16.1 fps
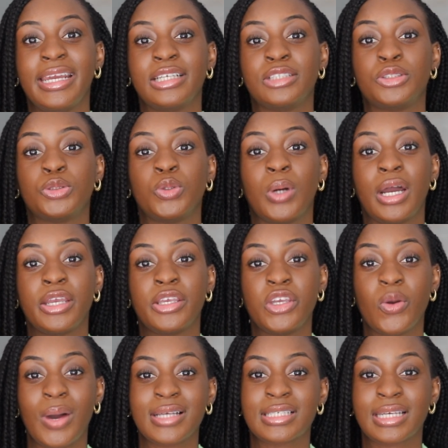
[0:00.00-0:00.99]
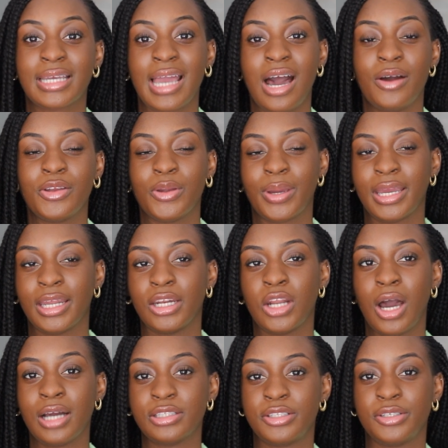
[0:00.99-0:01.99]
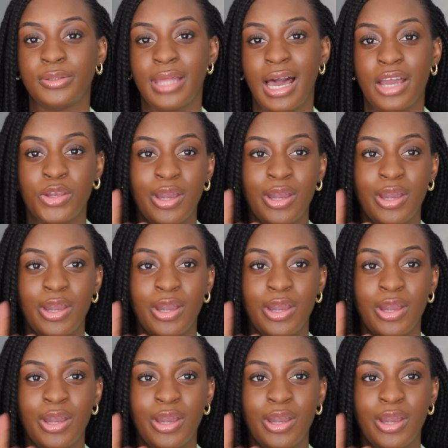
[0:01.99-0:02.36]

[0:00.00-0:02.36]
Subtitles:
into a US account, you cannot do that.